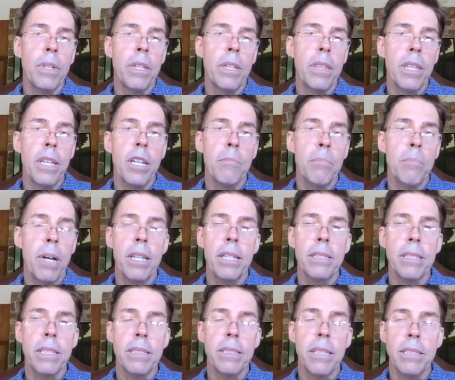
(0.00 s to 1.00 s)
to think about
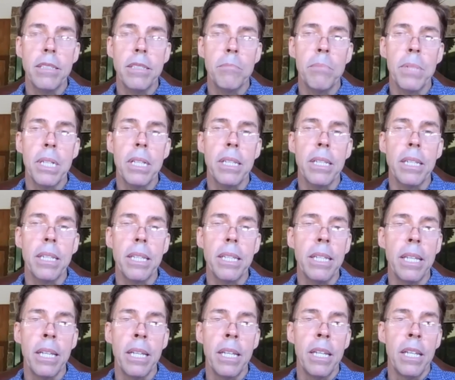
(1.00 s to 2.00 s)
is accessibility.
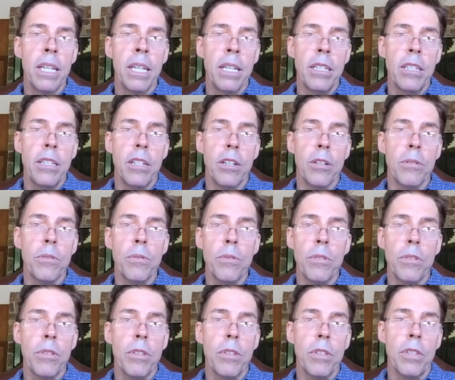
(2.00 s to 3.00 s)

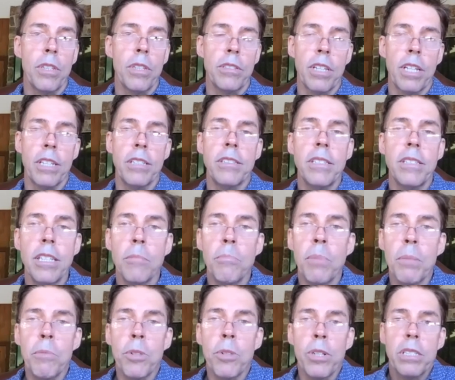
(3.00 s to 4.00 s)
The sites need to
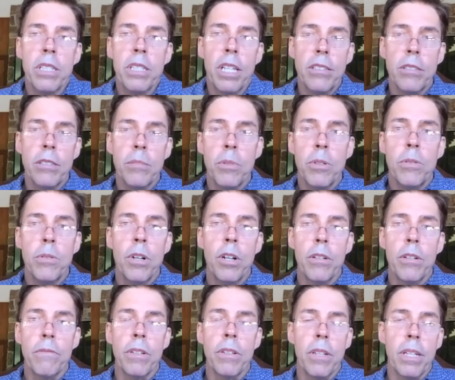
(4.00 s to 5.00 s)
be more
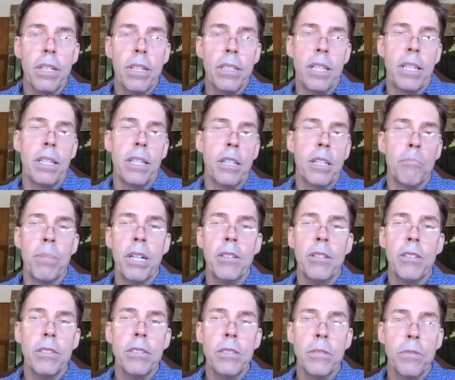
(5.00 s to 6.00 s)
accessible, and
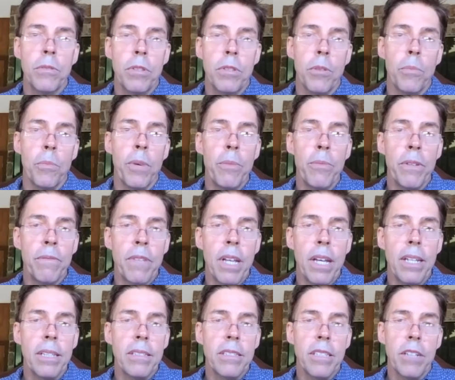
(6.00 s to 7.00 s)
compared to the way we've
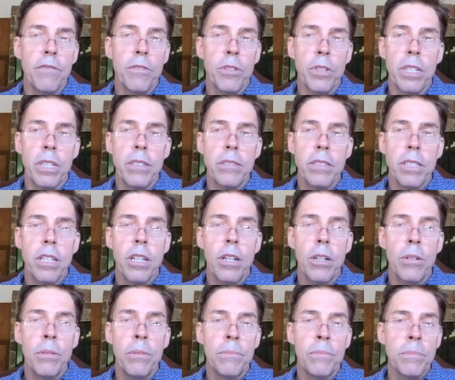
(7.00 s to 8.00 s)
done it several years
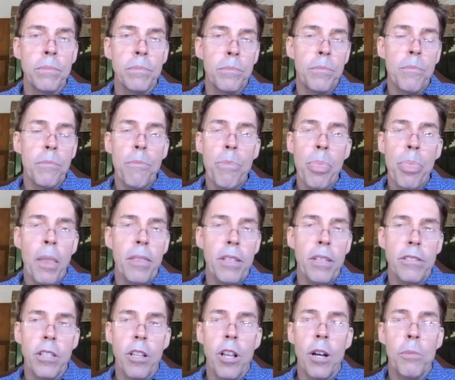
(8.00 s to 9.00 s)
ago,
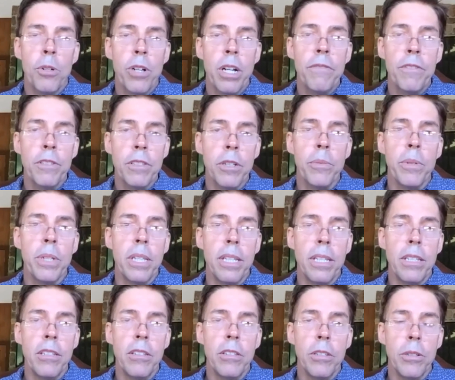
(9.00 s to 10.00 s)
there's a lot more effort that we
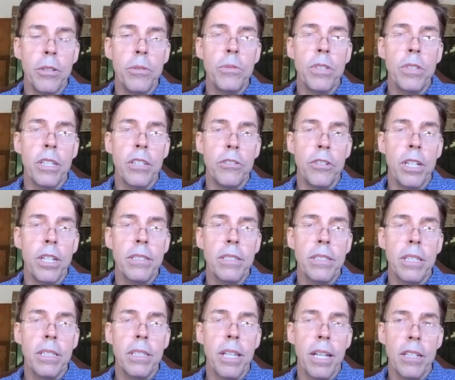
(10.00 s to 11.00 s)
need to do to address
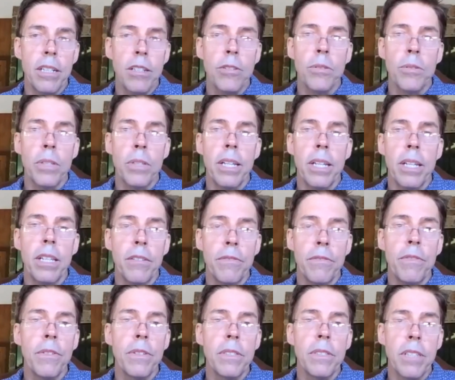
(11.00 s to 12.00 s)
the technical debt
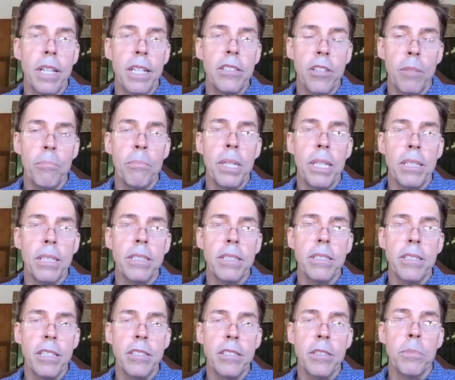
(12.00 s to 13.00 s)
of sites not being as
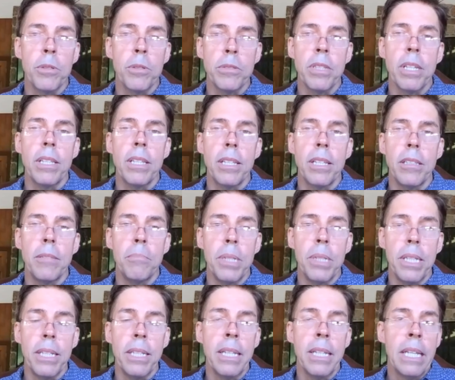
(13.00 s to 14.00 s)
accessible as they need to
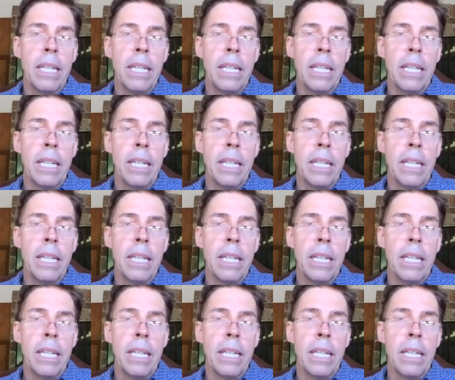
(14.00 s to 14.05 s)
be.